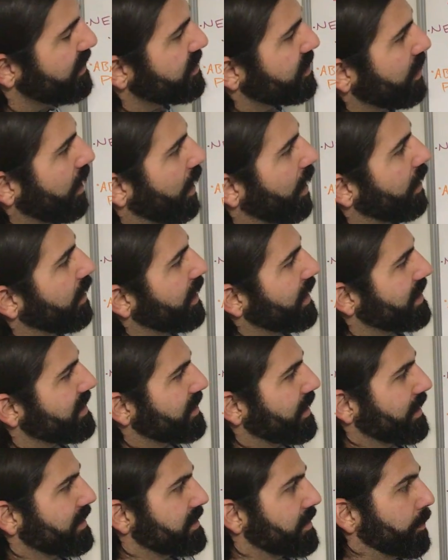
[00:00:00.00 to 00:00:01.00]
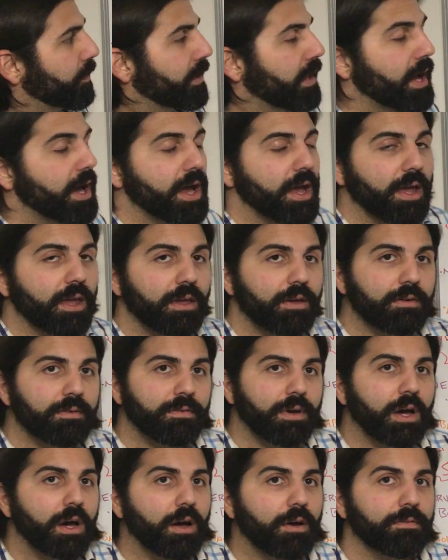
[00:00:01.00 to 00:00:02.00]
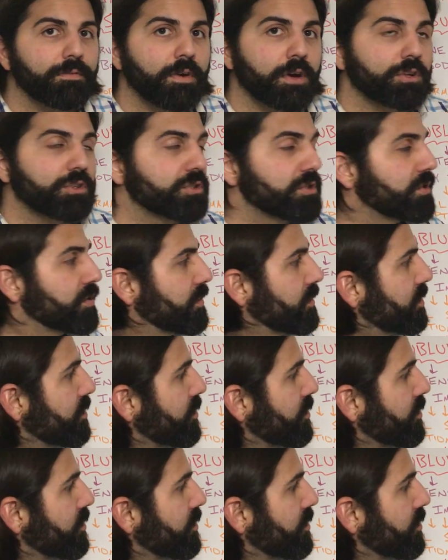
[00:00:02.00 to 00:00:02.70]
the skull, and it's going to supply function to